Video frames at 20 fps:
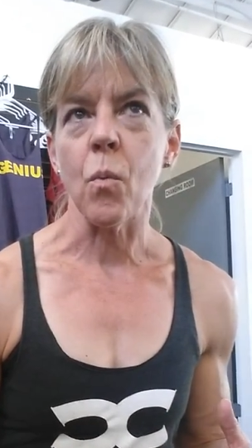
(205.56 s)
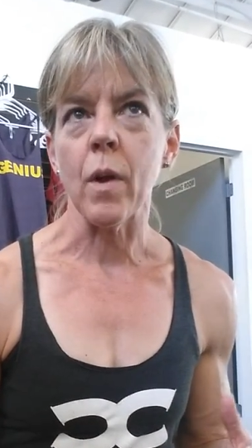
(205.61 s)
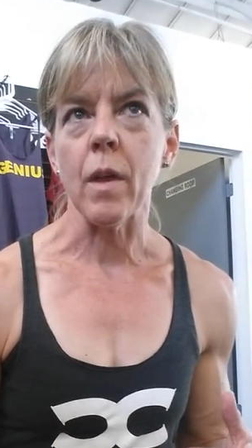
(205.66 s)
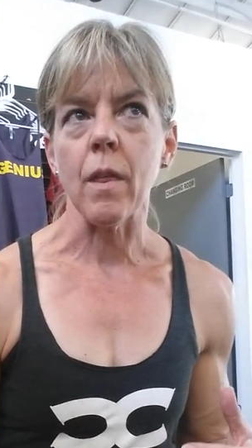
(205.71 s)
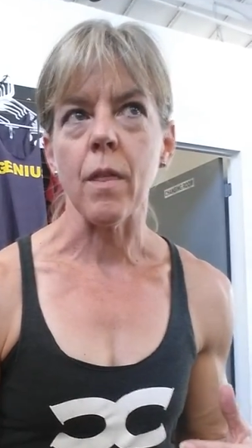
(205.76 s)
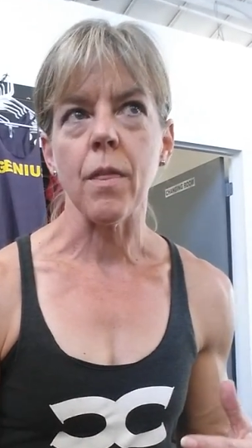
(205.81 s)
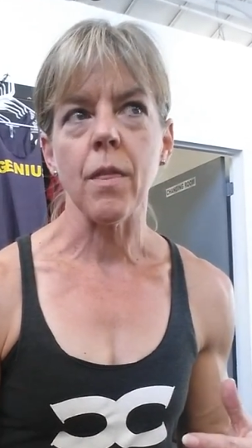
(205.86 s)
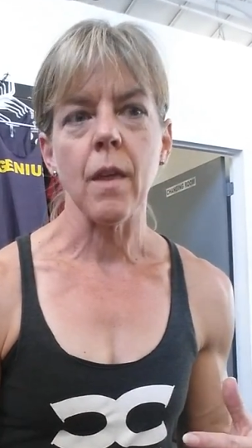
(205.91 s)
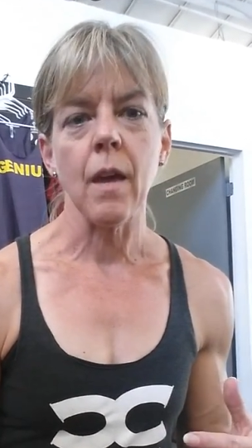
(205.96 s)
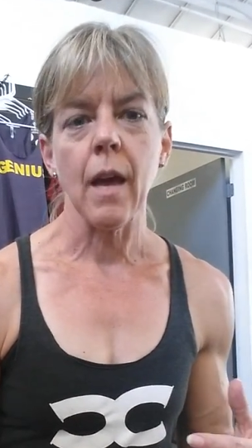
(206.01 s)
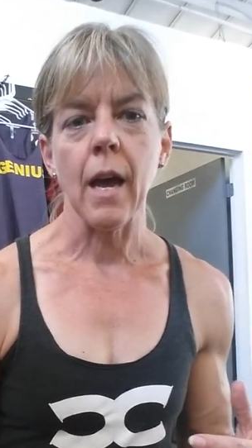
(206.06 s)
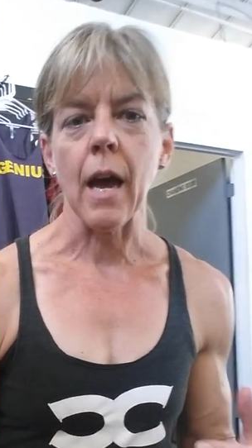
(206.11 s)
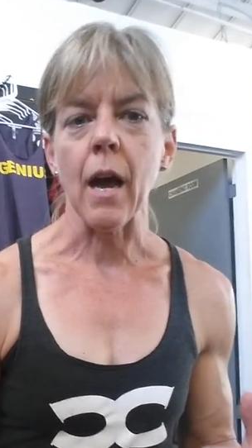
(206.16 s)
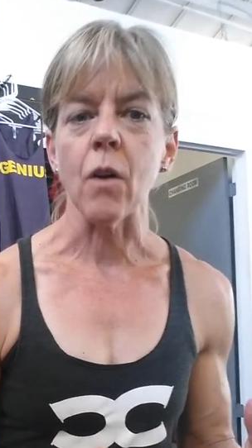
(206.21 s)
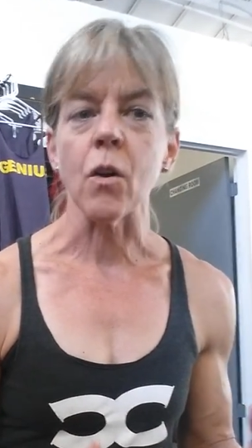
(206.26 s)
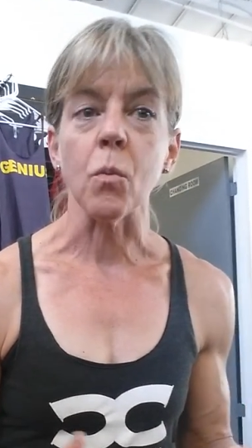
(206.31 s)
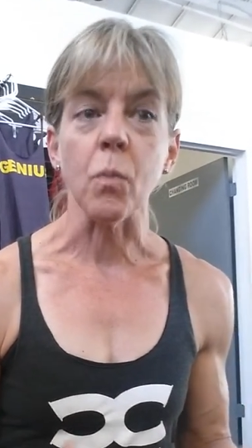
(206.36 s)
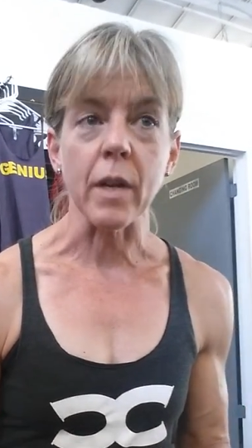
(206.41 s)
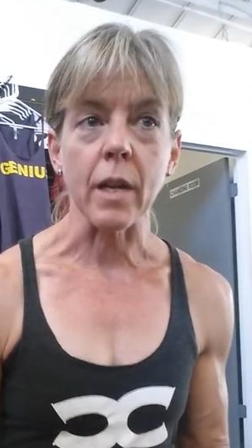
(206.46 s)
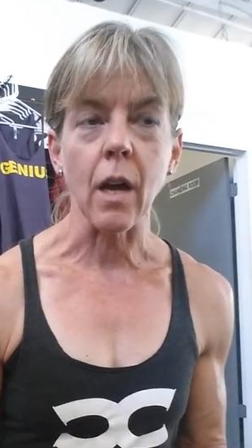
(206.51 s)
with
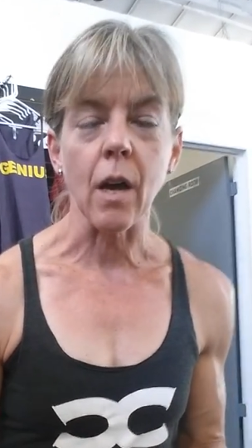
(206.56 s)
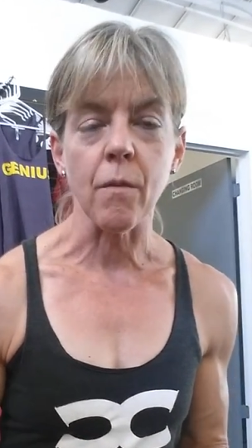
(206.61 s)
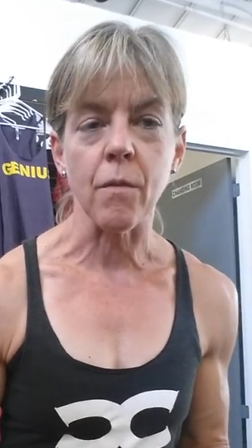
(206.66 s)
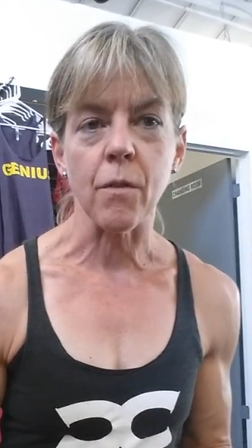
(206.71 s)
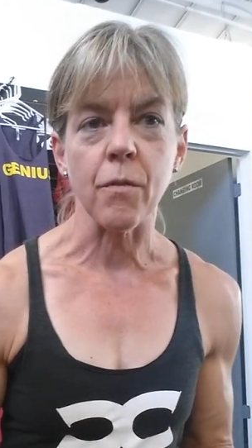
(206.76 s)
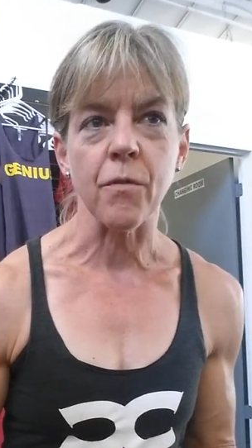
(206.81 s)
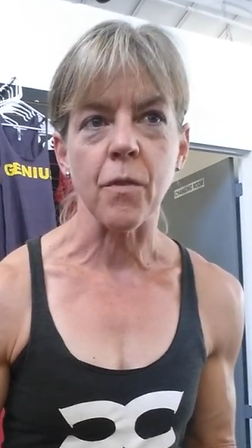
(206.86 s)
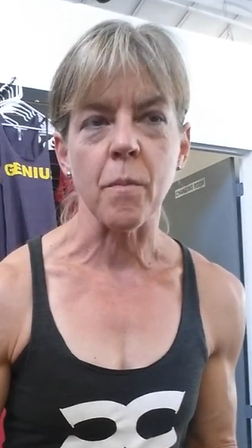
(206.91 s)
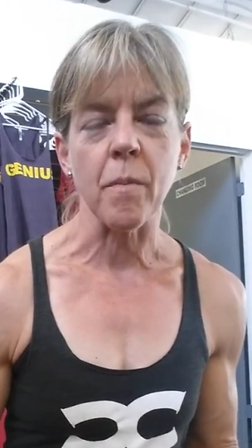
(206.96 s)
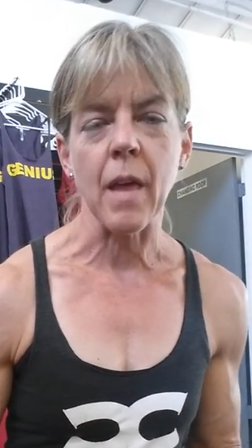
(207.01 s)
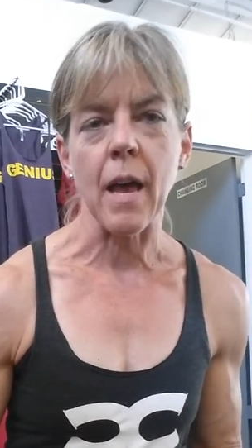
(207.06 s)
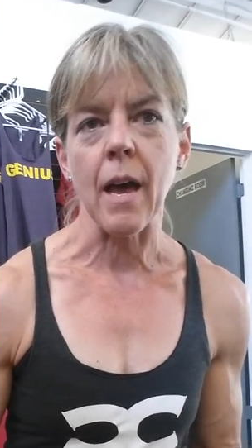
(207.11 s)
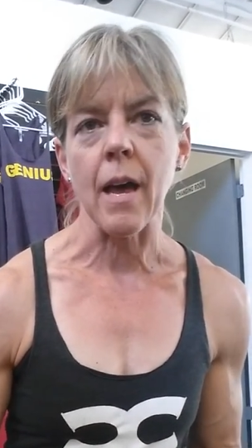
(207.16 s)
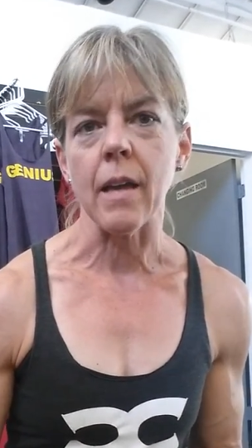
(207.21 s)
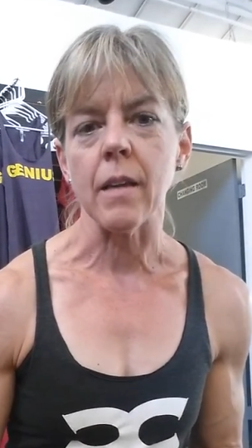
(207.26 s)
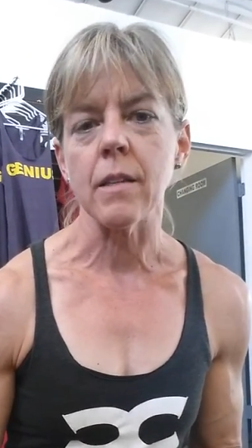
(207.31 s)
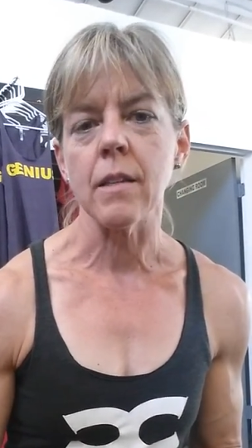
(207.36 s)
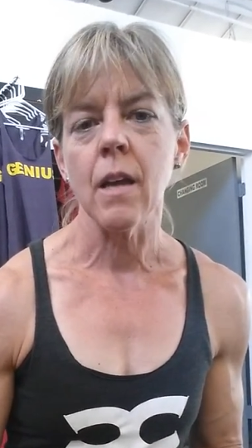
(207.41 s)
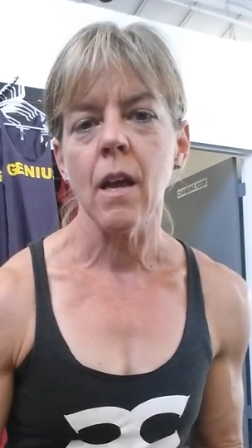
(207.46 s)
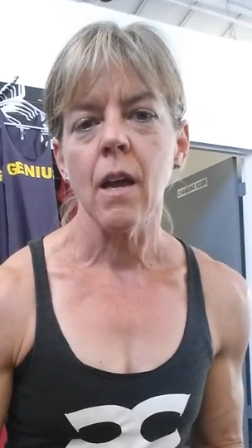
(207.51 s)
how to recover from
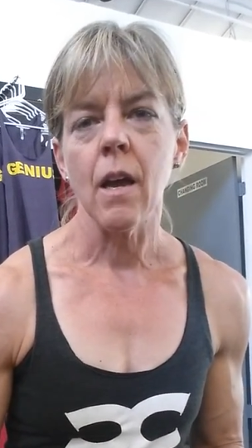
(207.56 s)
that.